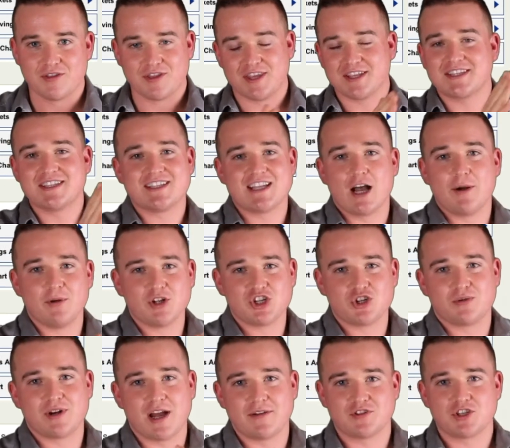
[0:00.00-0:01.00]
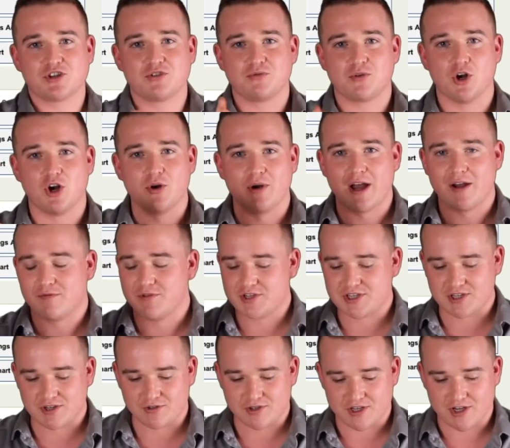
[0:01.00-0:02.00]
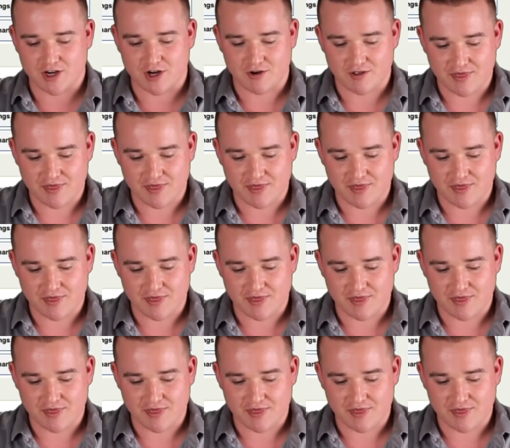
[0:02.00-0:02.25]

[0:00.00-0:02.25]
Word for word: this is how much you would have to grow every single year.